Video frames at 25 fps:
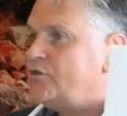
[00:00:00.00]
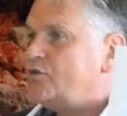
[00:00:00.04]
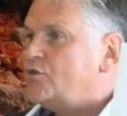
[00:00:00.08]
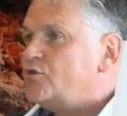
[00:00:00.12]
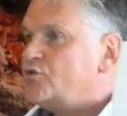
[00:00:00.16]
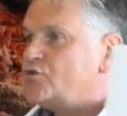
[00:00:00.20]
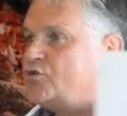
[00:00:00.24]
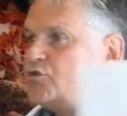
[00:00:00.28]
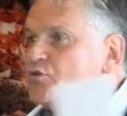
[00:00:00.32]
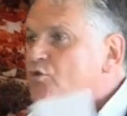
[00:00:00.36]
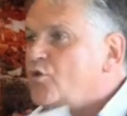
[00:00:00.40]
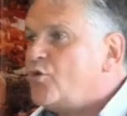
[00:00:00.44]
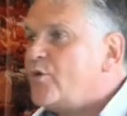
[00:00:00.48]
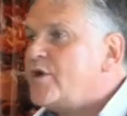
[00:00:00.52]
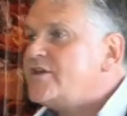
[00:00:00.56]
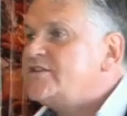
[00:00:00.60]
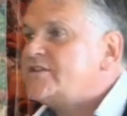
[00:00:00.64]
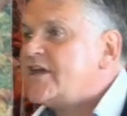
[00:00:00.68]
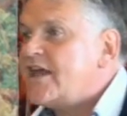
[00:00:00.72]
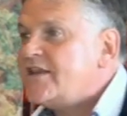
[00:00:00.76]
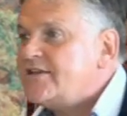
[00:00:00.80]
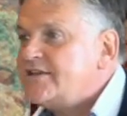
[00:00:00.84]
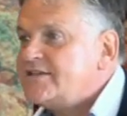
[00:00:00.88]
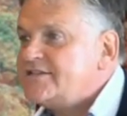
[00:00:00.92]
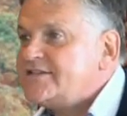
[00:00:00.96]
you should always
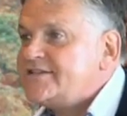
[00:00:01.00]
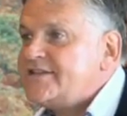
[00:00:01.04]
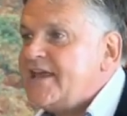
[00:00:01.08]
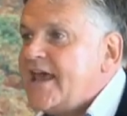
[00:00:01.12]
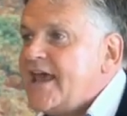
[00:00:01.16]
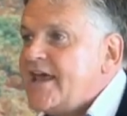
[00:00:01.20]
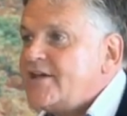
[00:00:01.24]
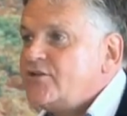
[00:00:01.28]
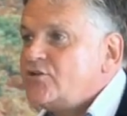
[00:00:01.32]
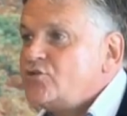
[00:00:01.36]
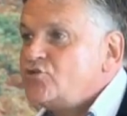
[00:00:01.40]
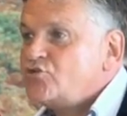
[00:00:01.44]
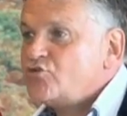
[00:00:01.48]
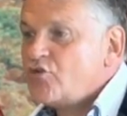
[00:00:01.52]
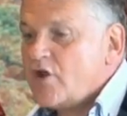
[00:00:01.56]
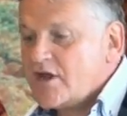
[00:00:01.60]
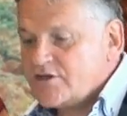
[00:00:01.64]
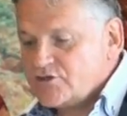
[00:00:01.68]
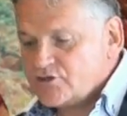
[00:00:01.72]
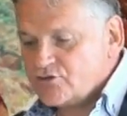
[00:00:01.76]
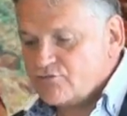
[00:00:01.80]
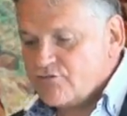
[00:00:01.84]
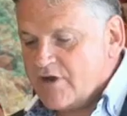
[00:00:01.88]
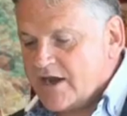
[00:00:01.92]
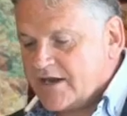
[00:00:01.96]
understand and try
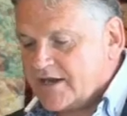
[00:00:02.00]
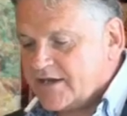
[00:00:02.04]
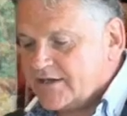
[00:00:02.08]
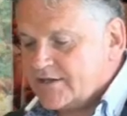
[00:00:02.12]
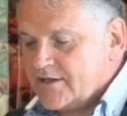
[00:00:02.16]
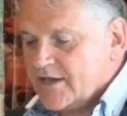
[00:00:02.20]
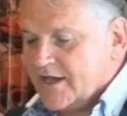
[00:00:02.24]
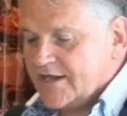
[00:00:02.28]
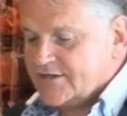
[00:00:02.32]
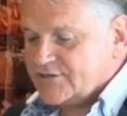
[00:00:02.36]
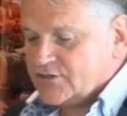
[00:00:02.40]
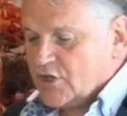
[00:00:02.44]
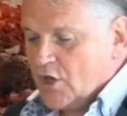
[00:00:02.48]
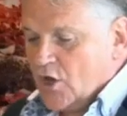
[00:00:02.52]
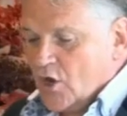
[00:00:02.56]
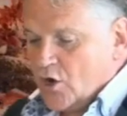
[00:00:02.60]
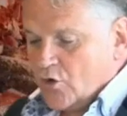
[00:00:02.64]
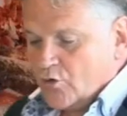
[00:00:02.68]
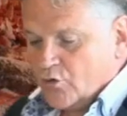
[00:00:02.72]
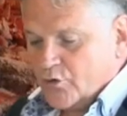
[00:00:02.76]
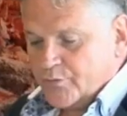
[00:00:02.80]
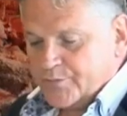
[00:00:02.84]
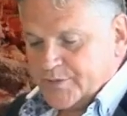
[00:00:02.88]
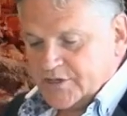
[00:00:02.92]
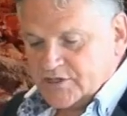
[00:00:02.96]
to recognise
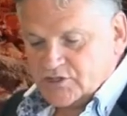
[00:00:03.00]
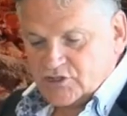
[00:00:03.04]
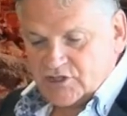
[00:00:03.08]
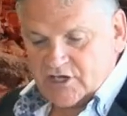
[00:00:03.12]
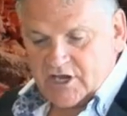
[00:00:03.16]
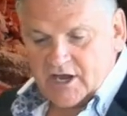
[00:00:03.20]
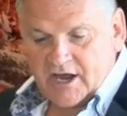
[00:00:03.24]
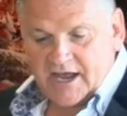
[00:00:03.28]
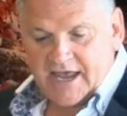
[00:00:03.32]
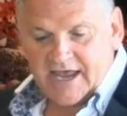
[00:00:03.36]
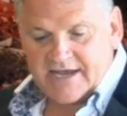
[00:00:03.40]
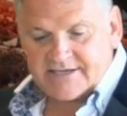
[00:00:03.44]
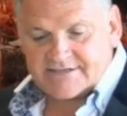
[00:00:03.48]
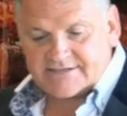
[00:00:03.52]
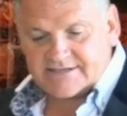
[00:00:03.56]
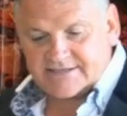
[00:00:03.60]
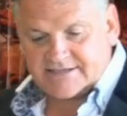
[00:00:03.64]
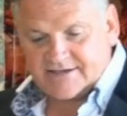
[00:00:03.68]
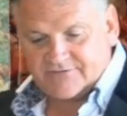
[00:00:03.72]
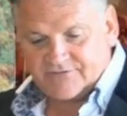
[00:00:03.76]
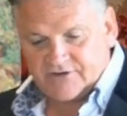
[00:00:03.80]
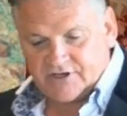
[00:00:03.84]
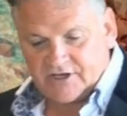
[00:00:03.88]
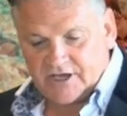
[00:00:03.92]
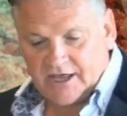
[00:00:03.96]
would be GIA
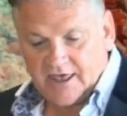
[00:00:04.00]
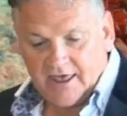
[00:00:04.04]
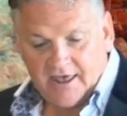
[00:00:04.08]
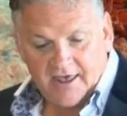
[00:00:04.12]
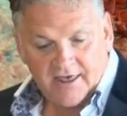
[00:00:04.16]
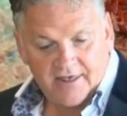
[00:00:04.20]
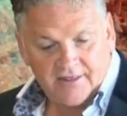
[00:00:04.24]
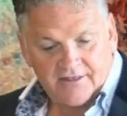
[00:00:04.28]
certificate.